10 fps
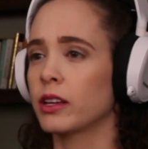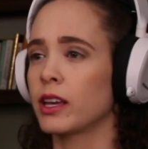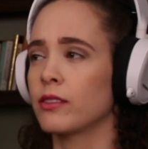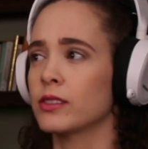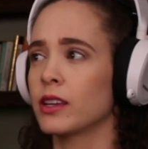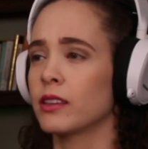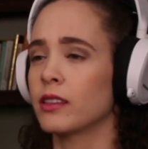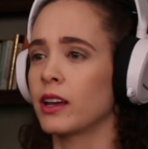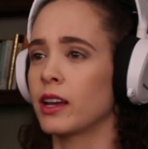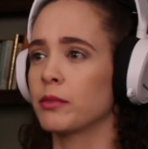he gave
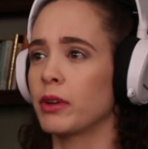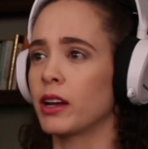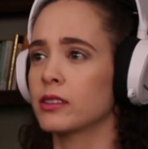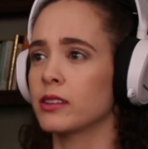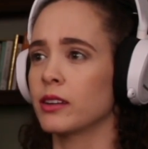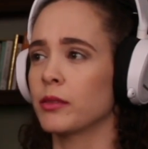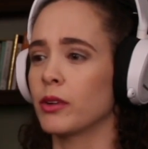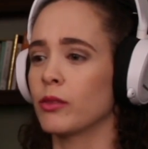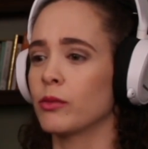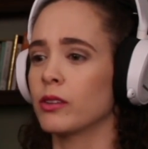the hand back to him.
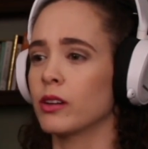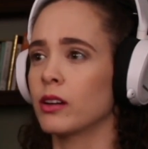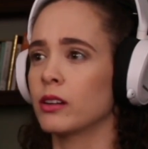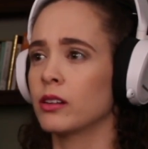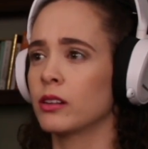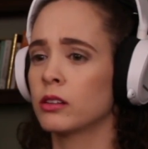Oh god.